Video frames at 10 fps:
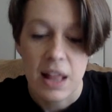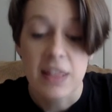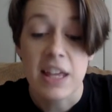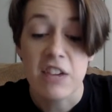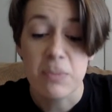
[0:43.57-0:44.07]

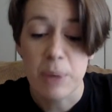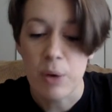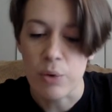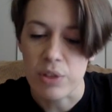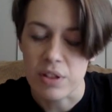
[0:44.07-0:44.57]
"They have
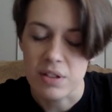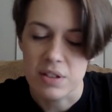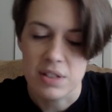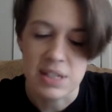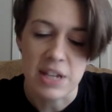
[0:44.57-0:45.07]
both,"
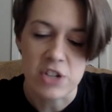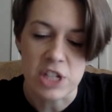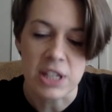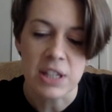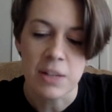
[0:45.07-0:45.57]
said
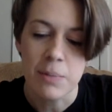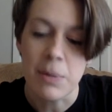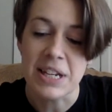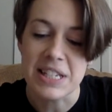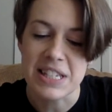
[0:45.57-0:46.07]
she,
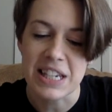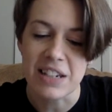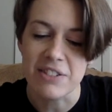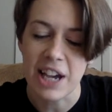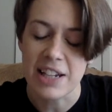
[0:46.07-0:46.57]
"been
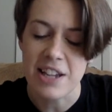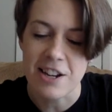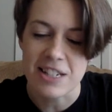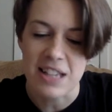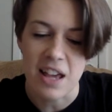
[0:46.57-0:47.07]
deceived, I
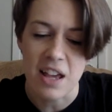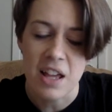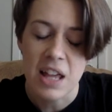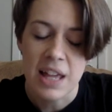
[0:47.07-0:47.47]
dare say,